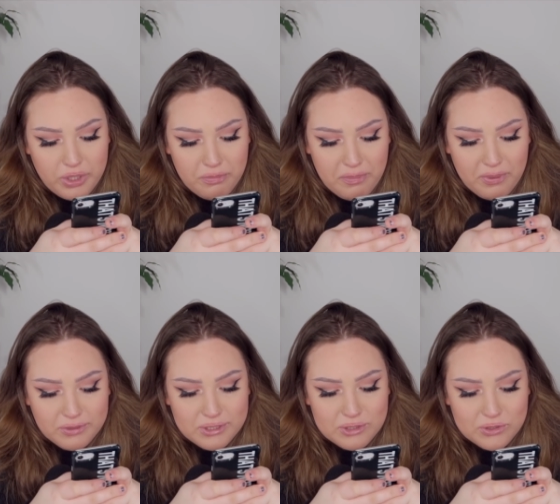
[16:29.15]
you
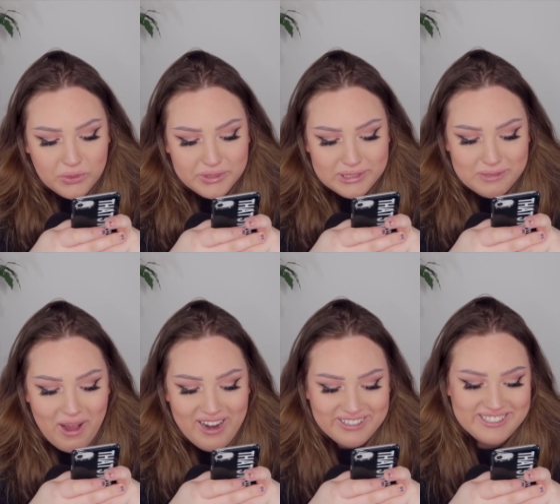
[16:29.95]
propose a
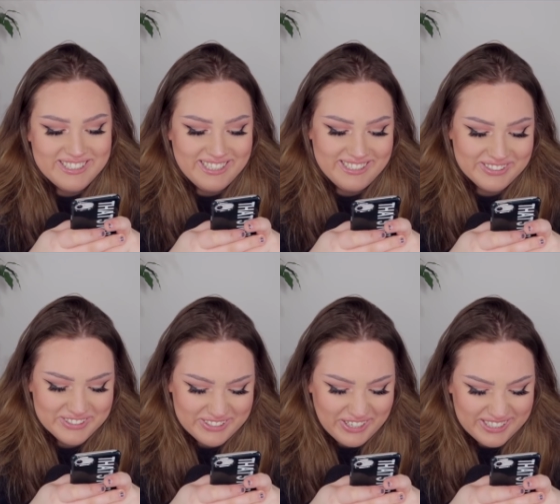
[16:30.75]
soul-inspired
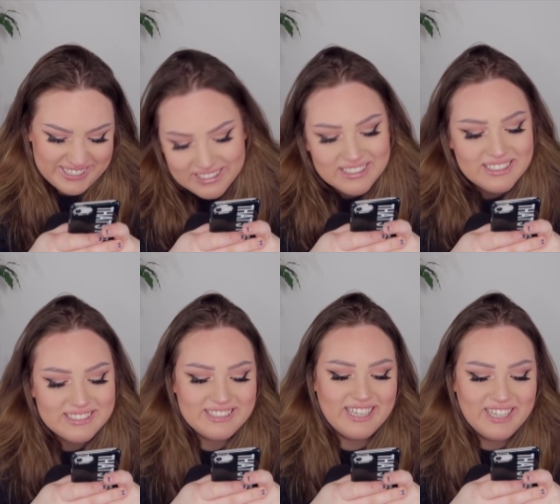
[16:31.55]
single called
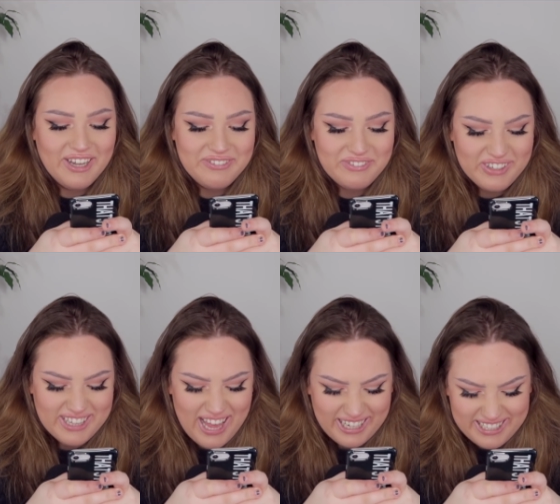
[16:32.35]
Sell Out for
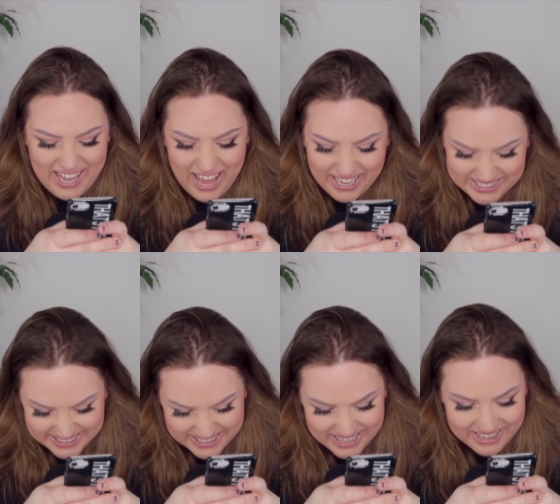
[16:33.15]
That
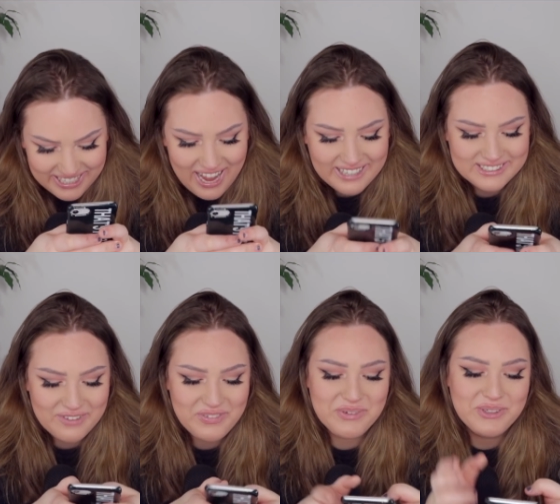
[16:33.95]
Cash, they asked
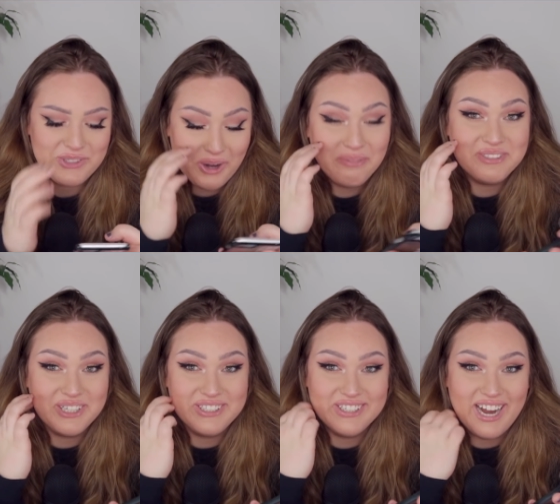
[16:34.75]
if you were dropped
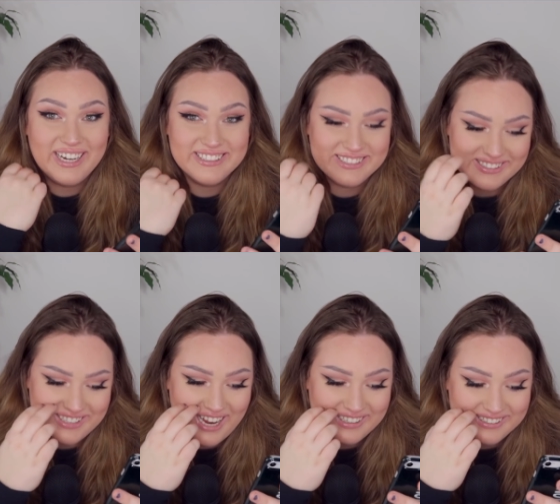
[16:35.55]
on your head as a
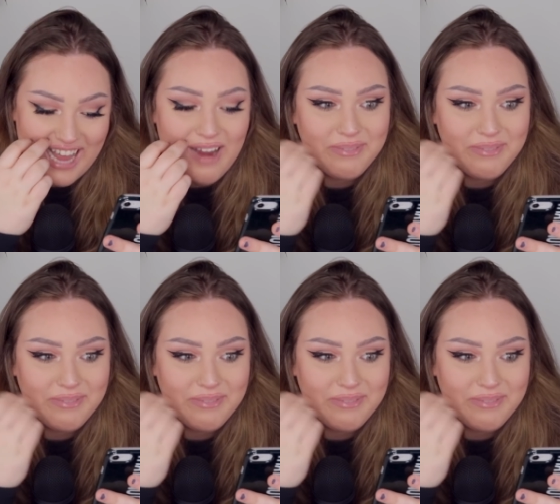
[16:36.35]
child. I